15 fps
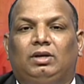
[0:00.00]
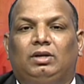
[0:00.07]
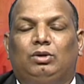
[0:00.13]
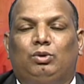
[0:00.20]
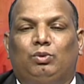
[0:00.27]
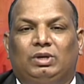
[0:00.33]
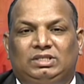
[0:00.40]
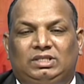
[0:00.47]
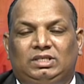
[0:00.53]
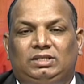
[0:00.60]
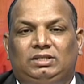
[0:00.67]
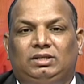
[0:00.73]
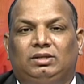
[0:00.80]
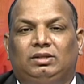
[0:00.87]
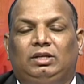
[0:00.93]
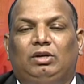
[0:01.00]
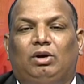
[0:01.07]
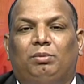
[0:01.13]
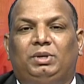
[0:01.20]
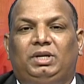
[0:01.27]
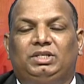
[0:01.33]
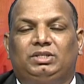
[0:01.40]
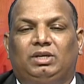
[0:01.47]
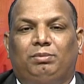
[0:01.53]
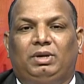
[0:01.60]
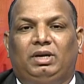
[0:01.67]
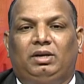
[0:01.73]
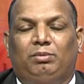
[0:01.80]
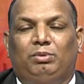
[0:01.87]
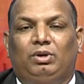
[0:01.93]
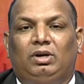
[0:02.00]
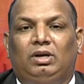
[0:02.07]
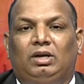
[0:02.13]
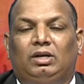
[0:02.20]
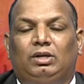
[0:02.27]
to assist the competition appellate tribunal